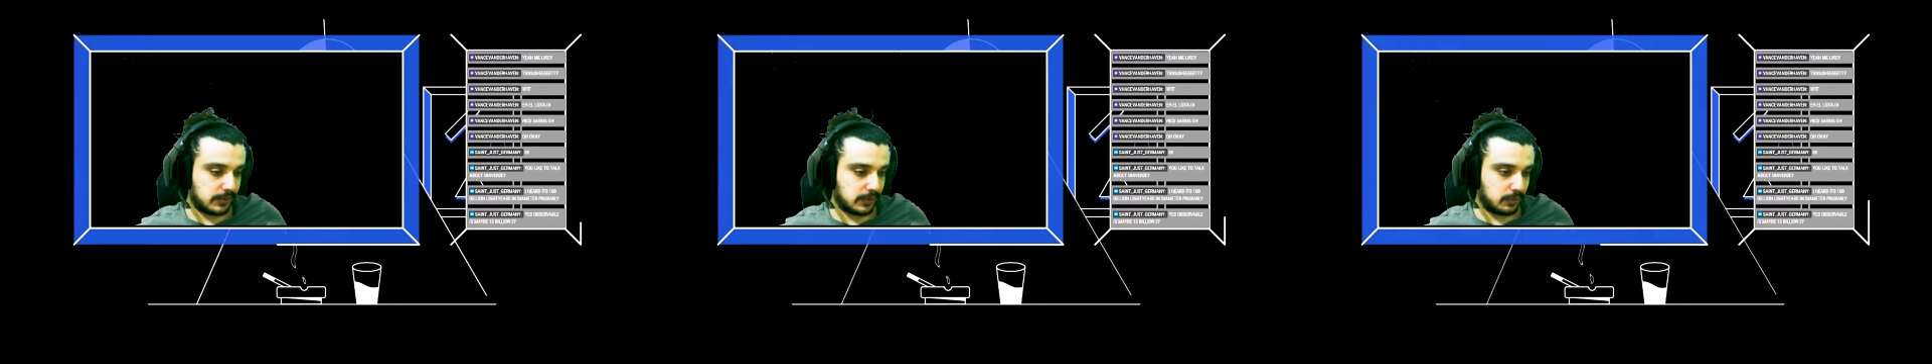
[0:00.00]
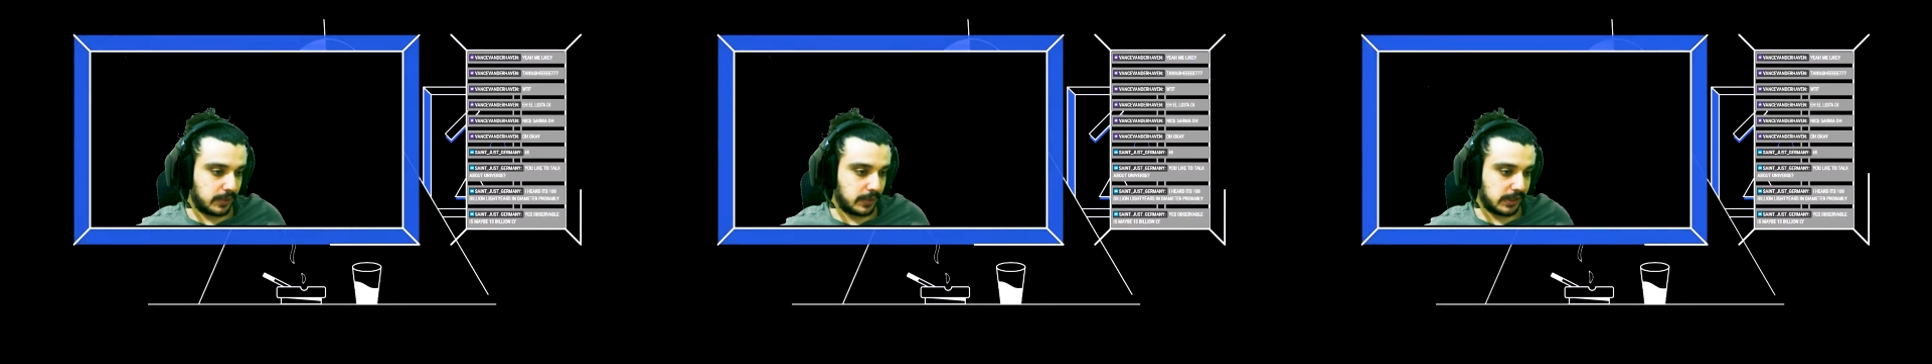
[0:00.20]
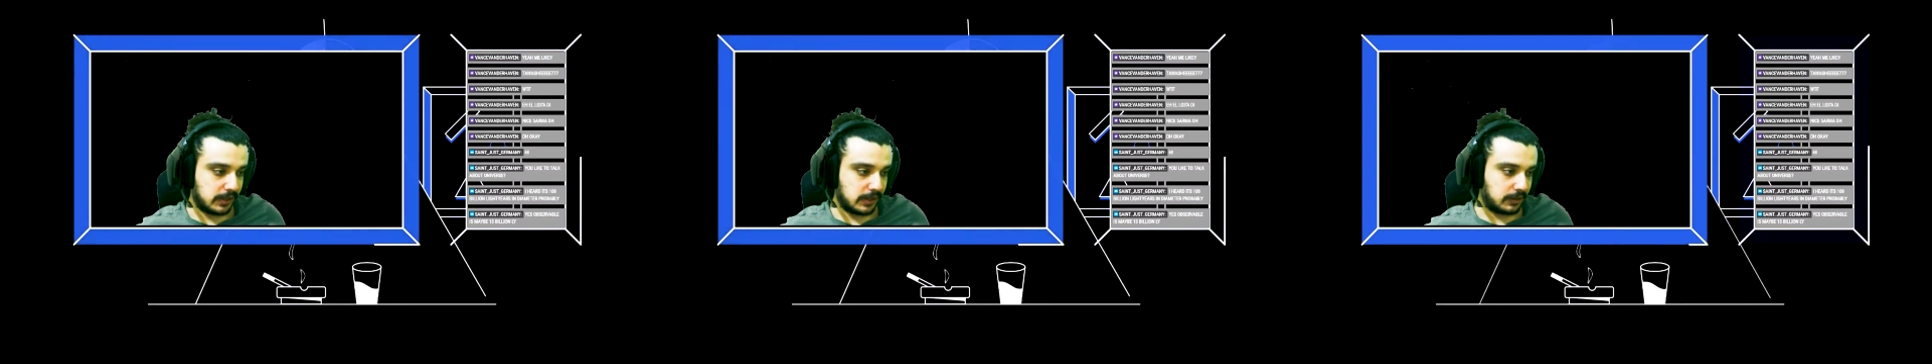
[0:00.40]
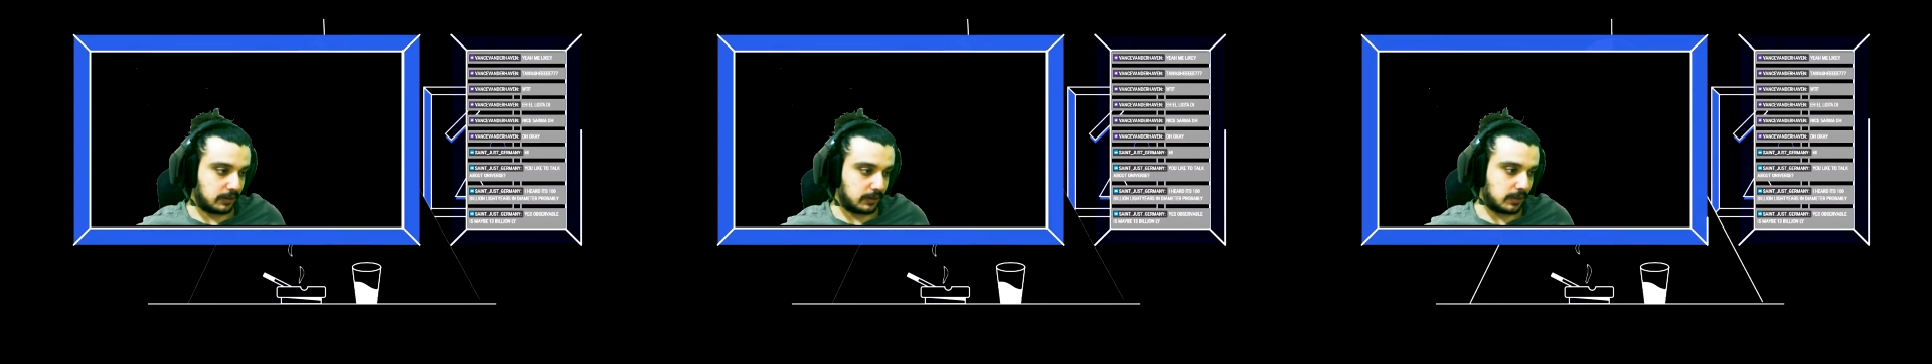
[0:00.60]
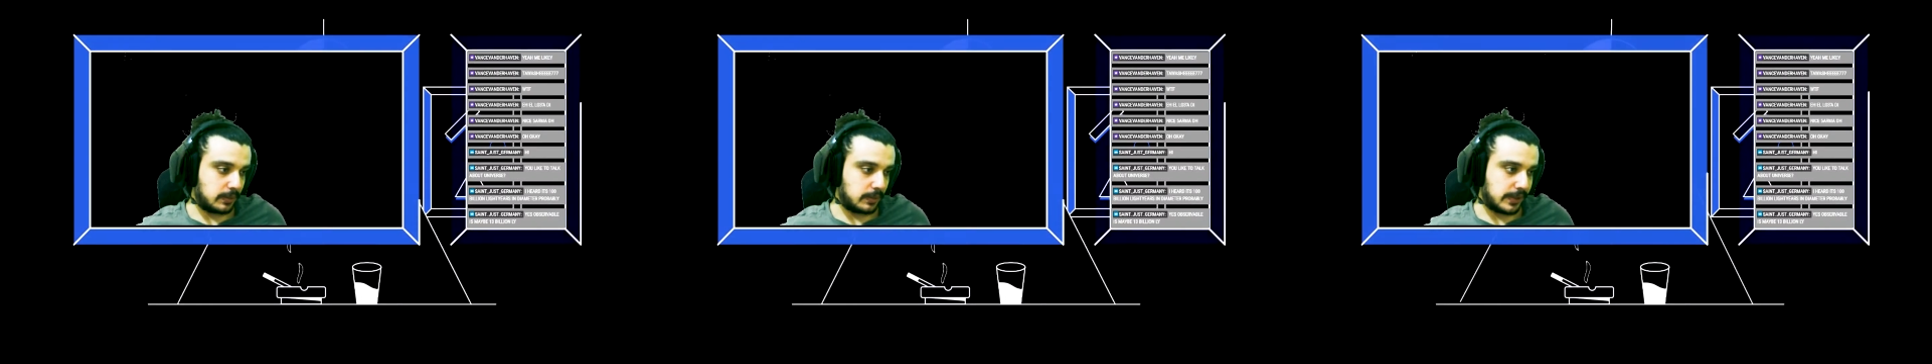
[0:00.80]
So
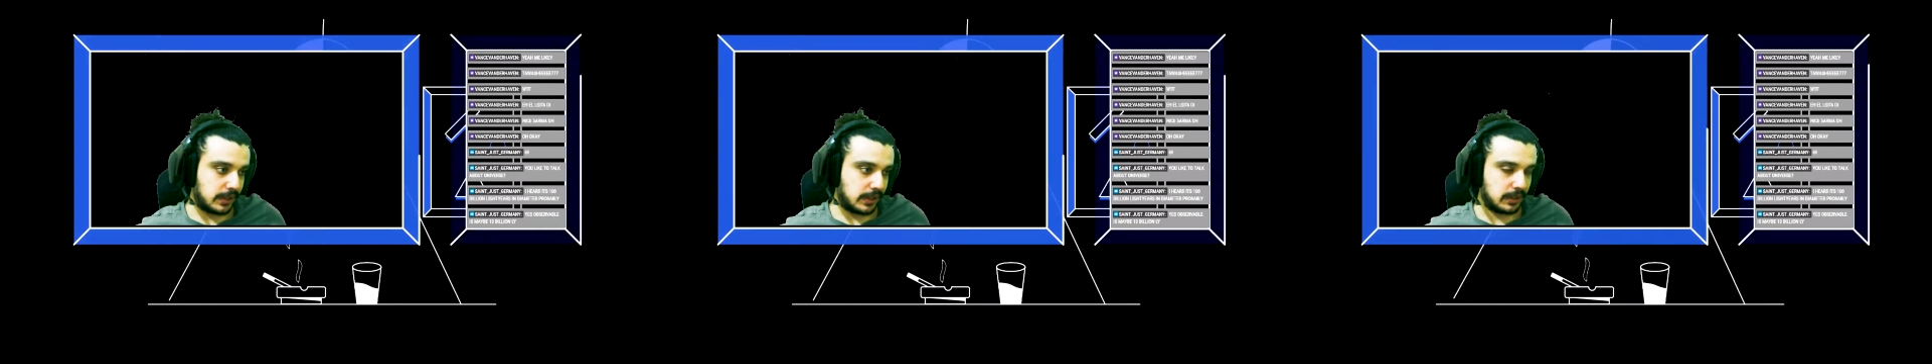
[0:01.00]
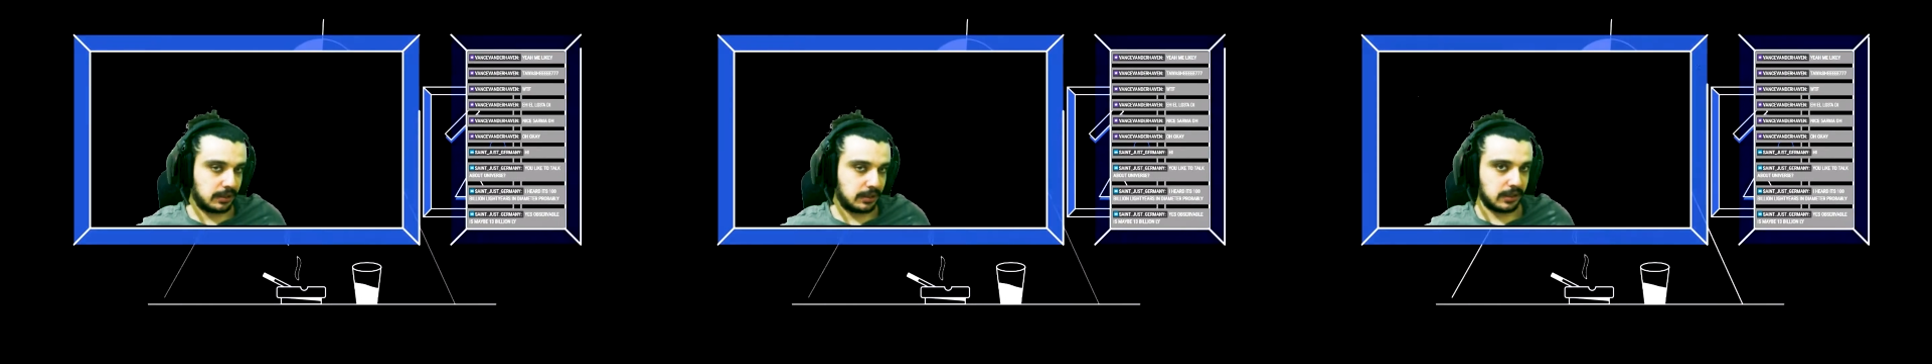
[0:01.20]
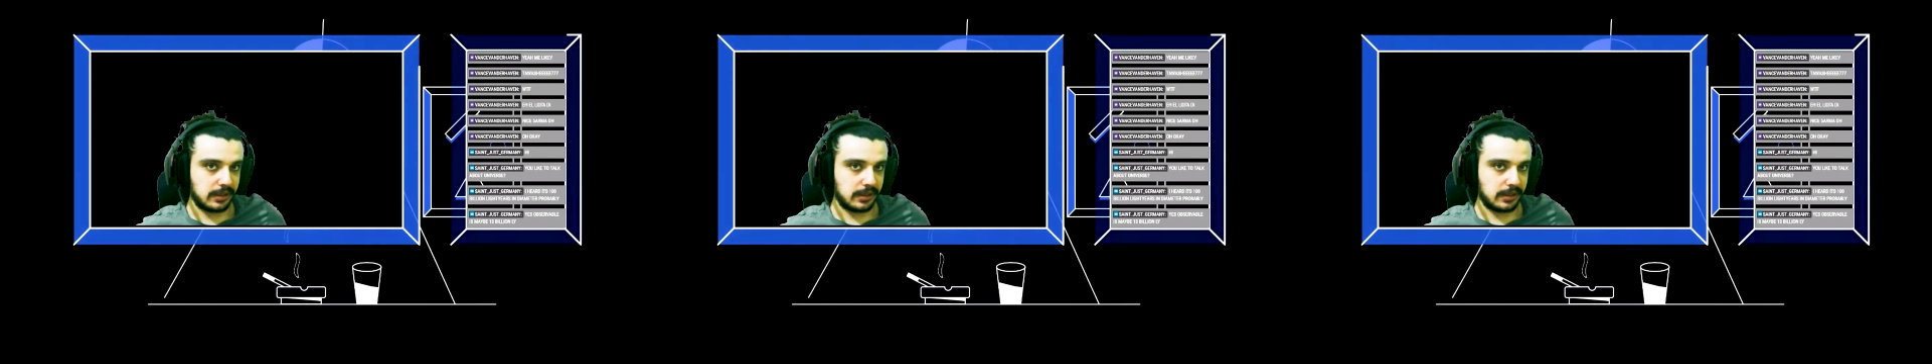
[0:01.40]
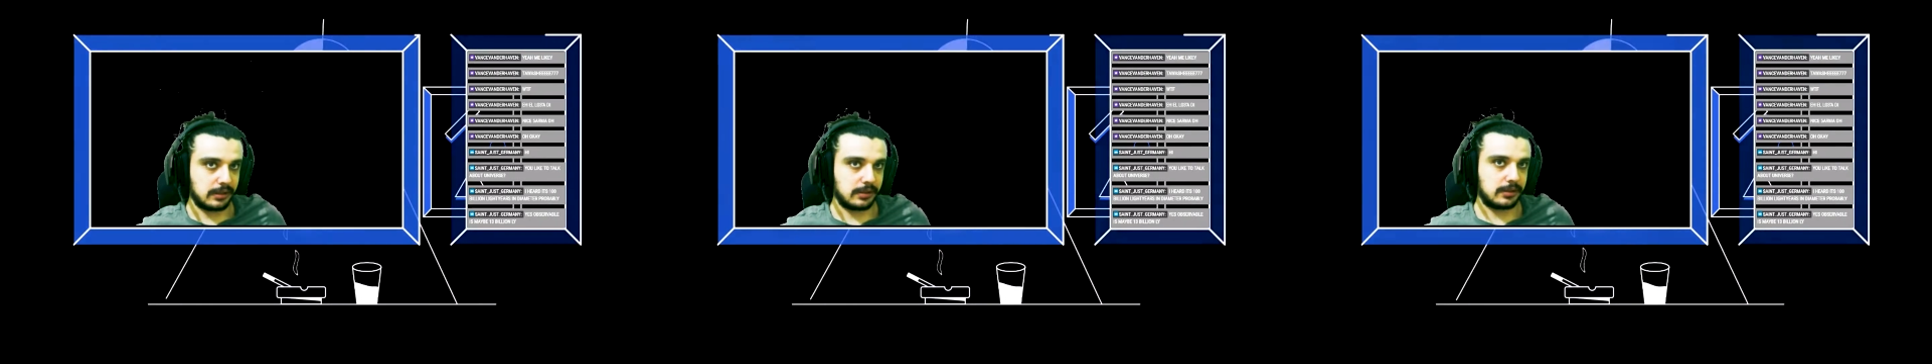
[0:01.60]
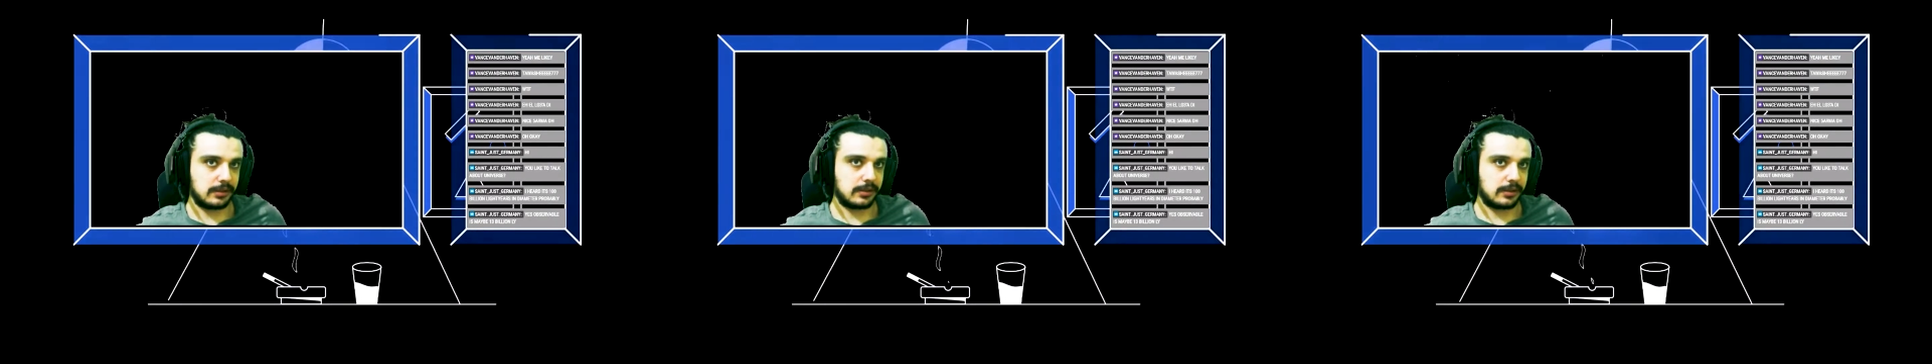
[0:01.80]
basically, what we're seeing
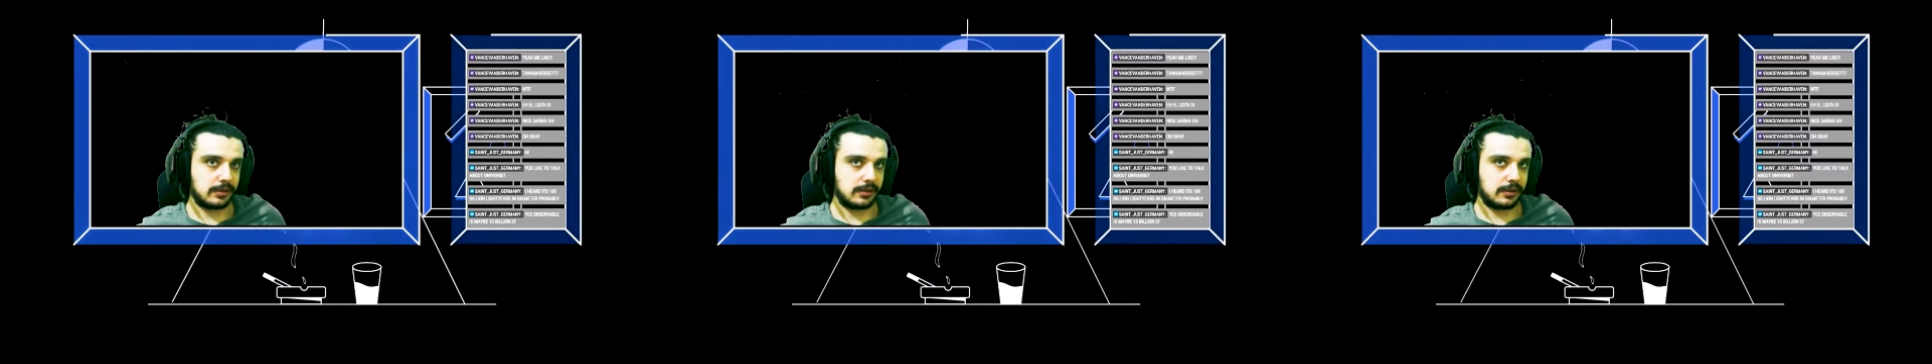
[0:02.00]
is